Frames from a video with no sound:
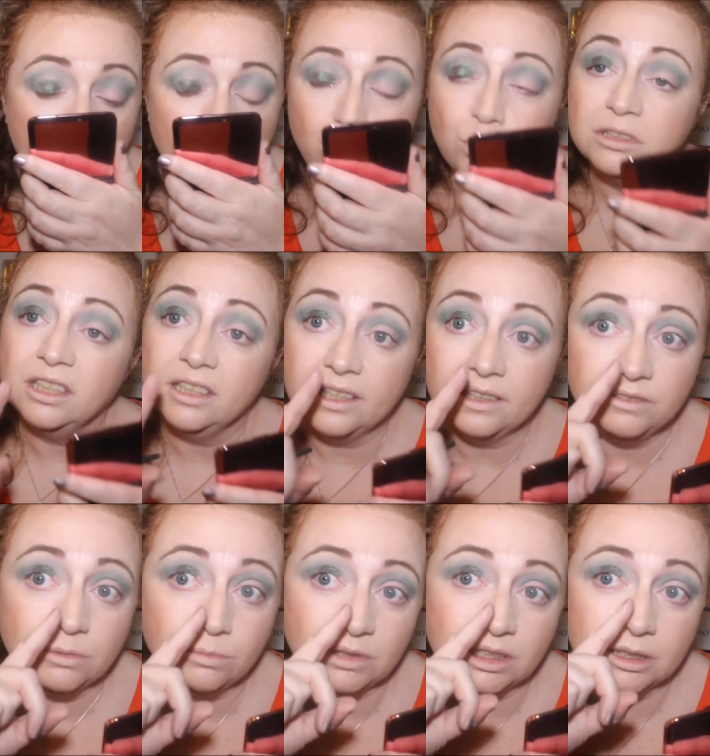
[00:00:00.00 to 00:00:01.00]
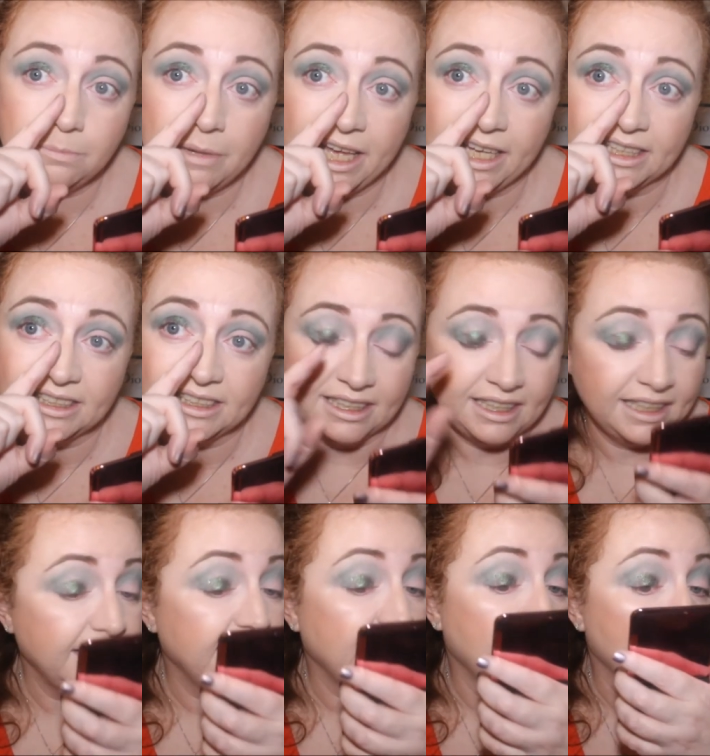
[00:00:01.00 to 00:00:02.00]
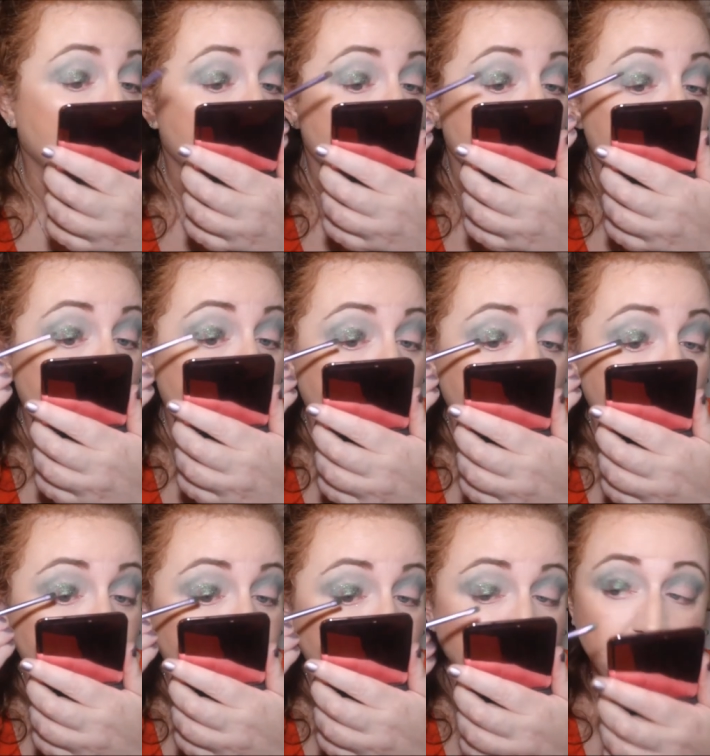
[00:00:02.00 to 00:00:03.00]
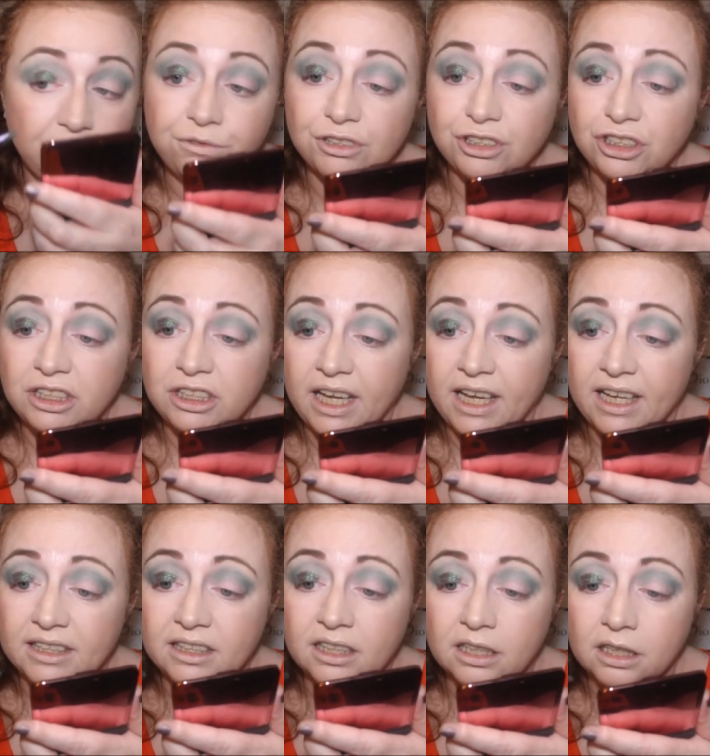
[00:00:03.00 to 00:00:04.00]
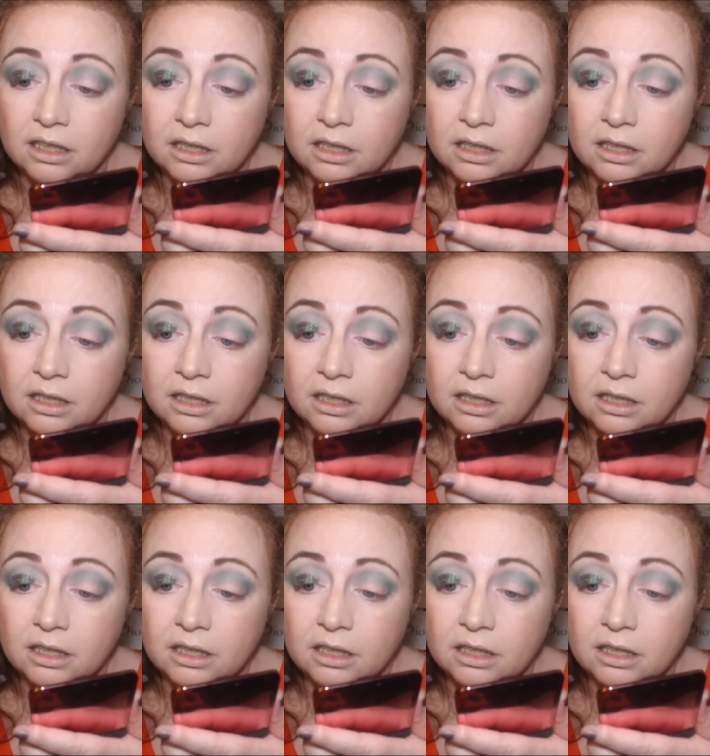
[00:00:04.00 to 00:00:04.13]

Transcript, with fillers: I want to leave some space in here um, for a different shade.